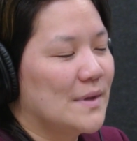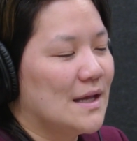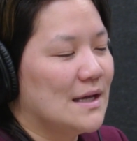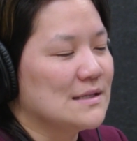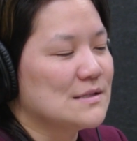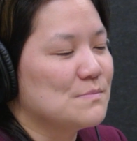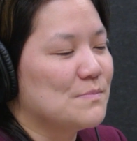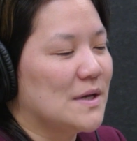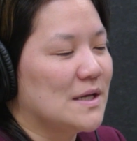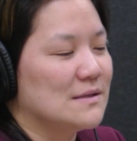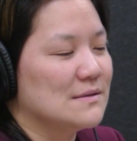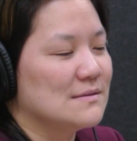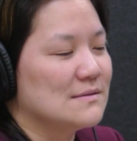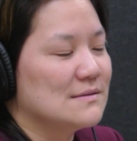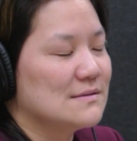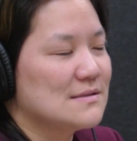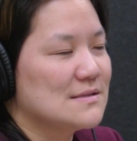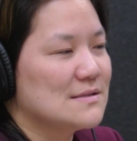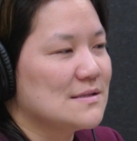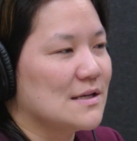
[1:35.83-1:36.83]
it's been
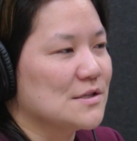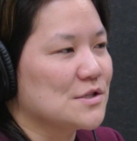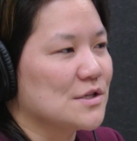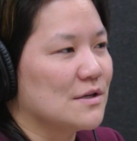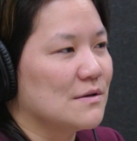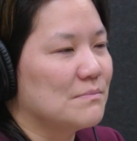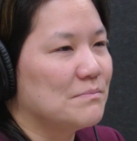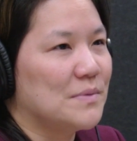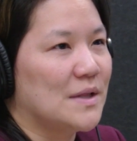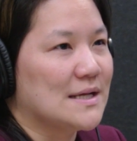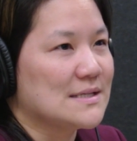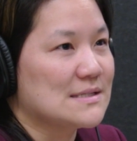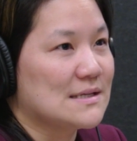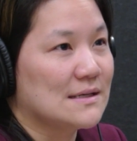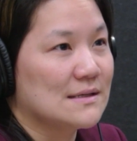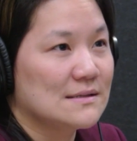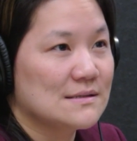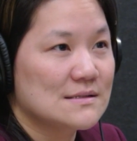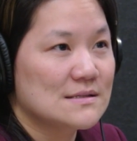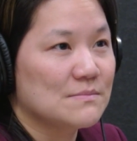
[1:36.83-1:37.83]
such a
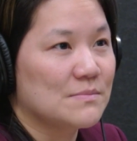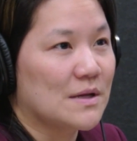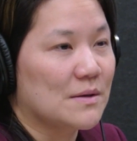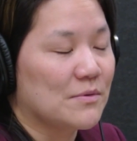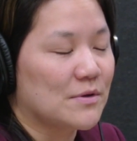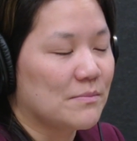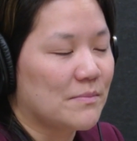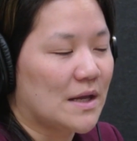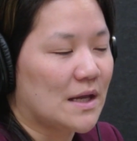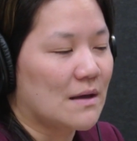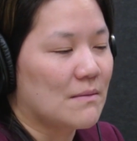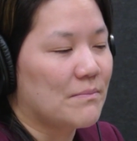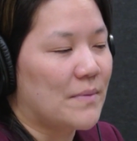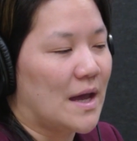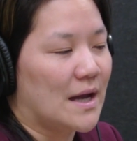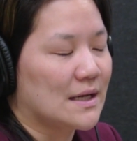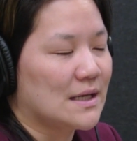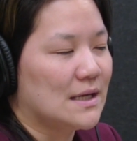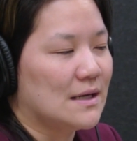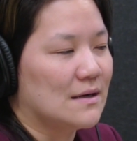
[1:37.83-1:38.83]
blessing to be able to make it
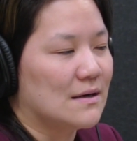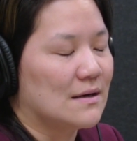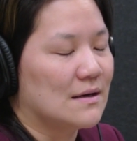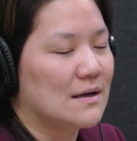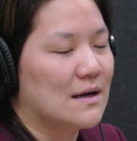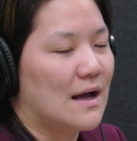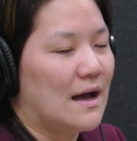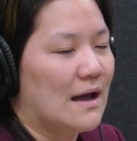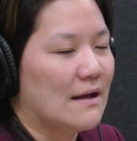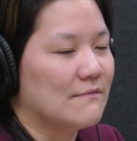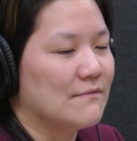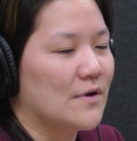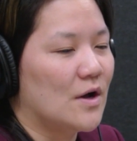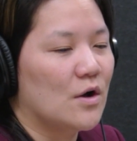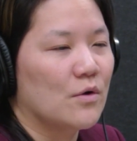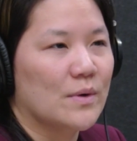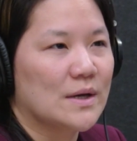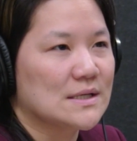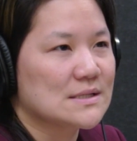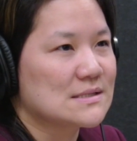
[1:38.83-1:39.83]
back here. I've
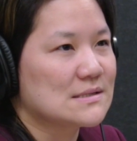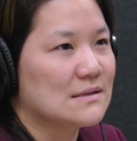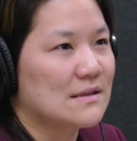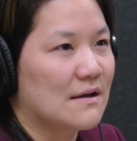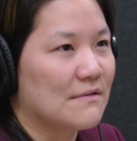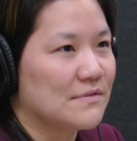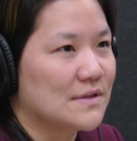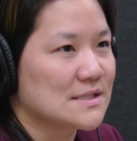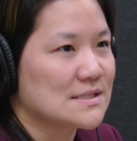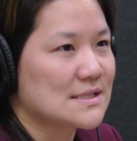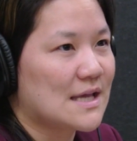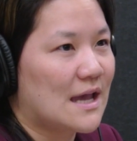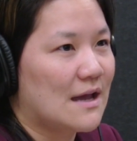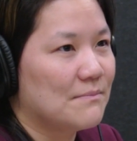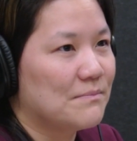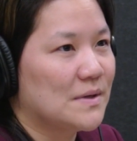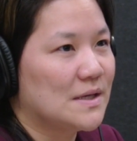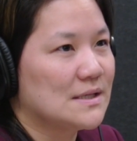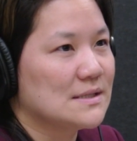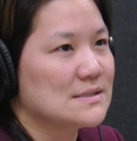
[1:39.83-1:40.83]
always loved this
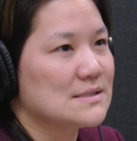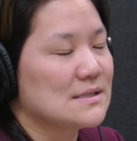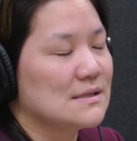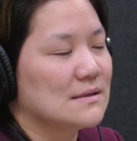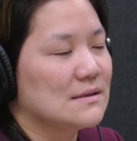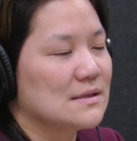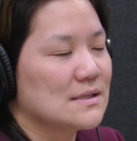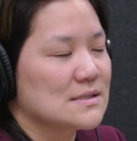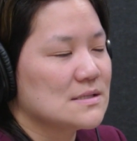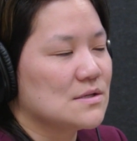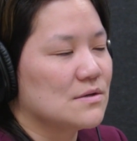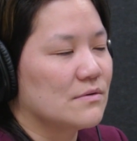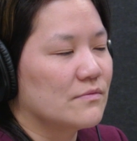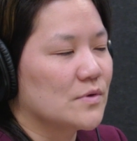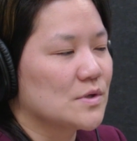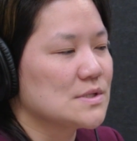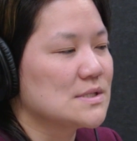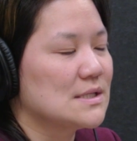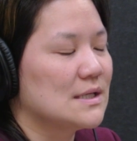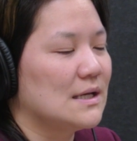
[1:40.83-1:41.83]
campus and this
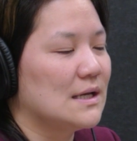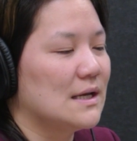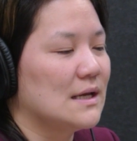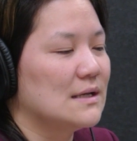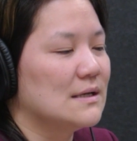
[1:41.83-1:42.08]
university.